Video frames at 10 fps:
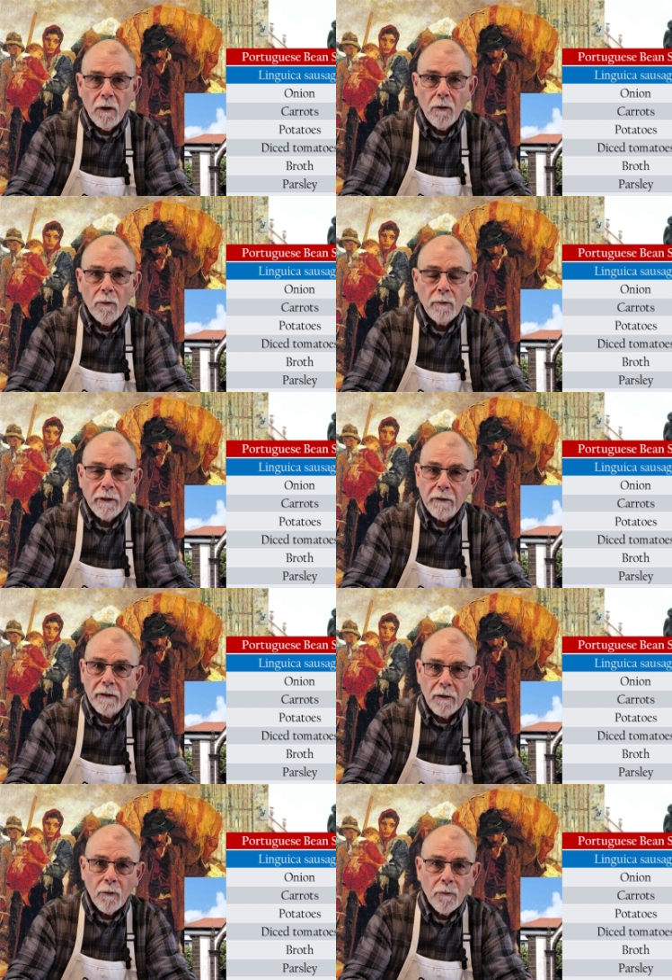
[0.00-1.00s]
Oh,
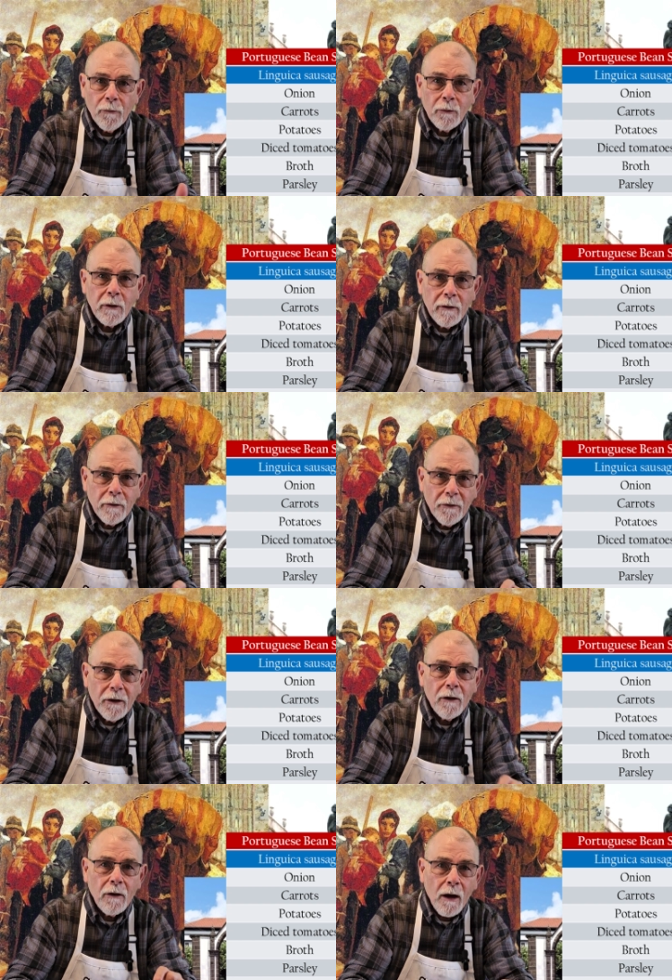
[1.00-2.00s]
and there
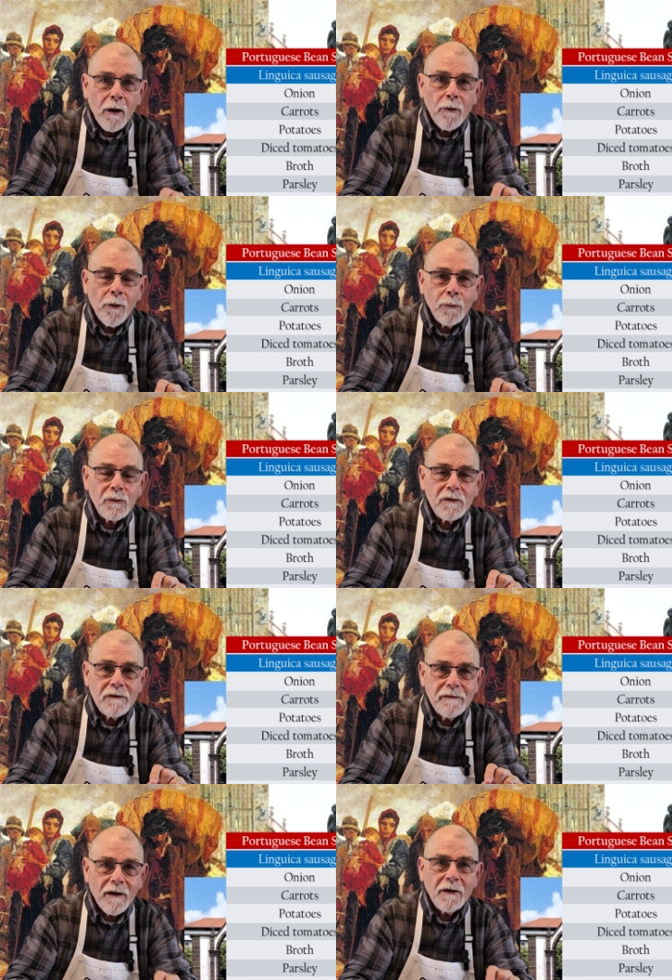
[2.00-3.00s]
are those
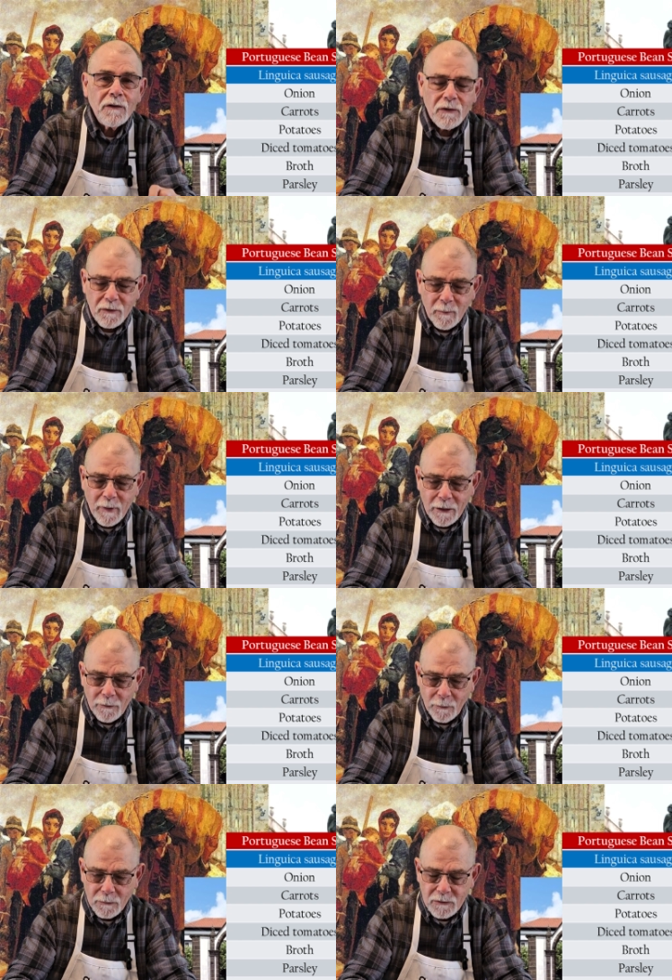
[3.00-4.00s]
diced
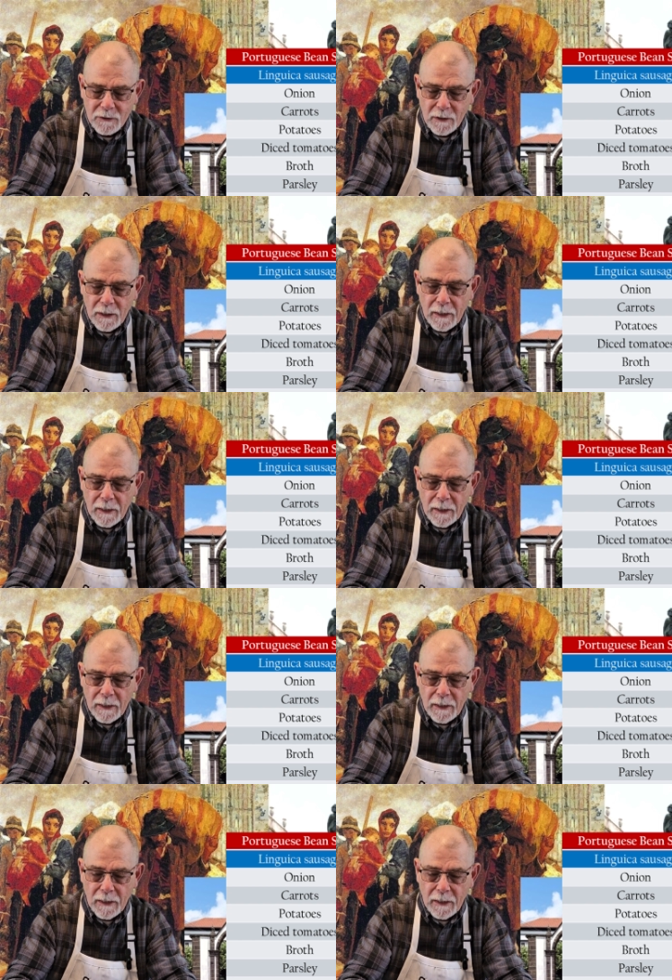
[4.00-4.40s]
tomatoes.